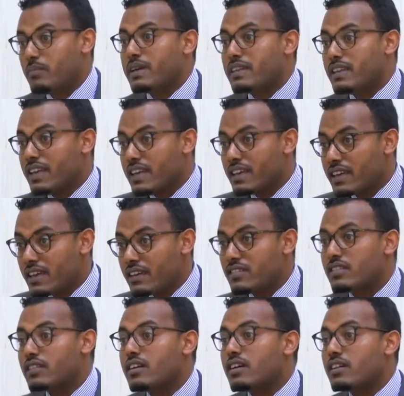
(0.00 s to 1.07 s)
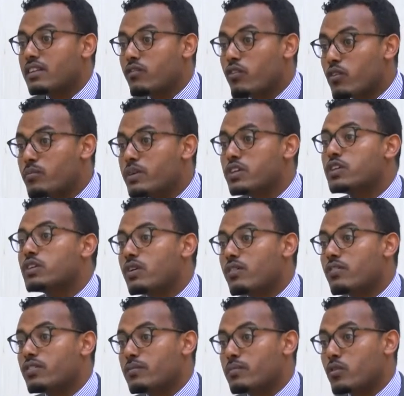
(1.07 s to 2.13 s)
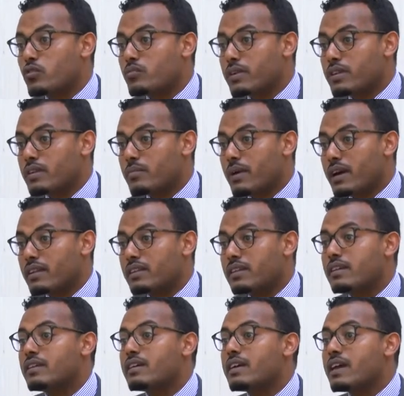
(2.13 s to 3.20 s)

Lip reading: But in any case, the formation of the Prosperity Party